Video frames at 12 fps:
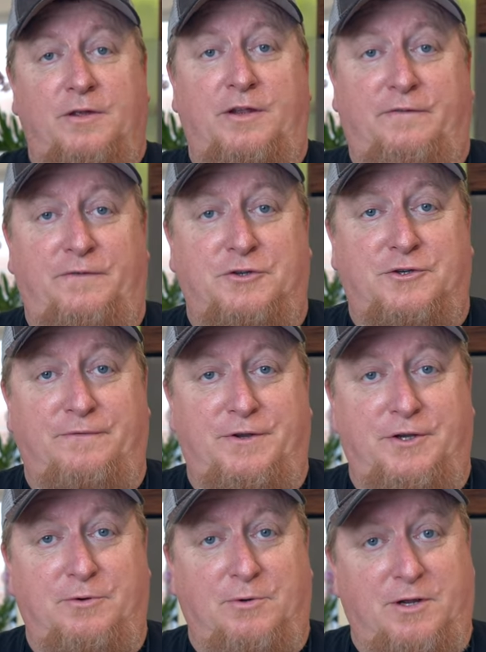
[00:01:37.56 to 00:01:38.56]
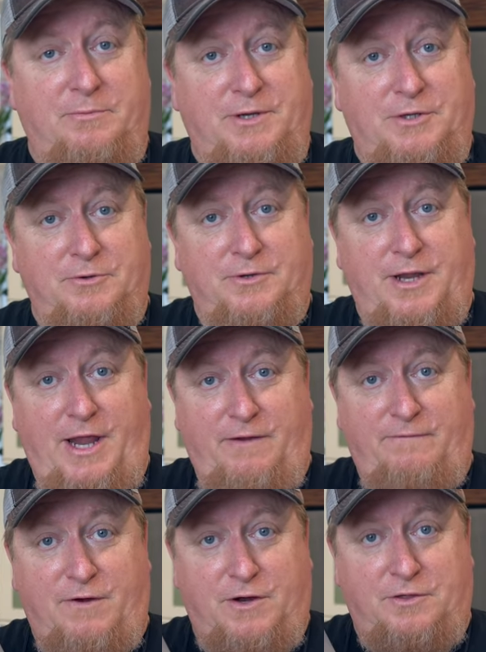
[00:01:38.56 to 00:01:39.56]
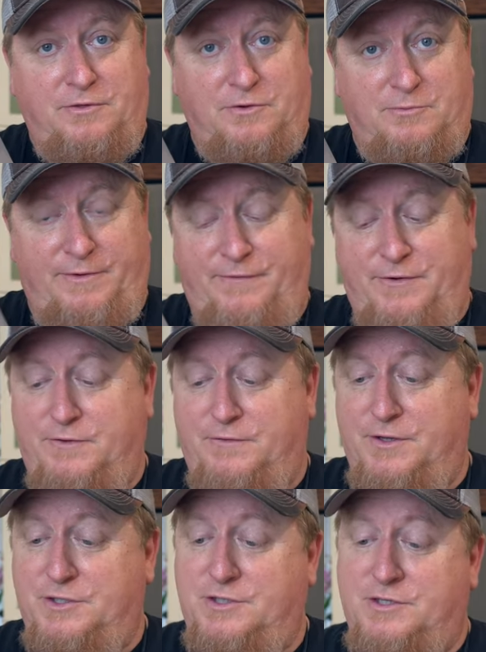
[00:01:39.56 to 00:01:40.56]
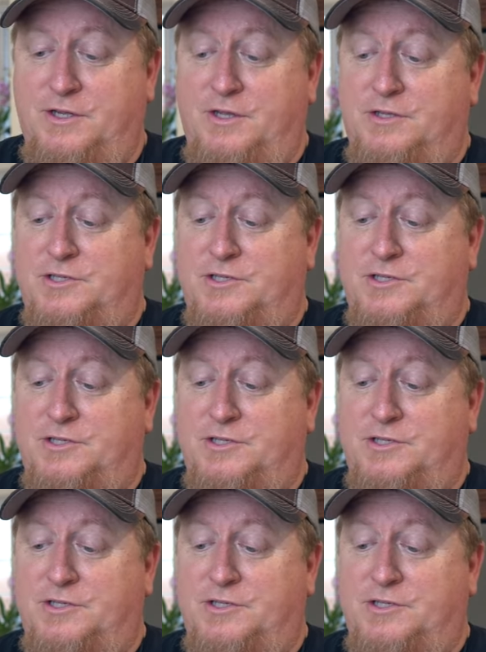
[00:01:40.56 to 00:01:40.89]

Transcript: In a future video, we're gonna be doing a very thorough review of this.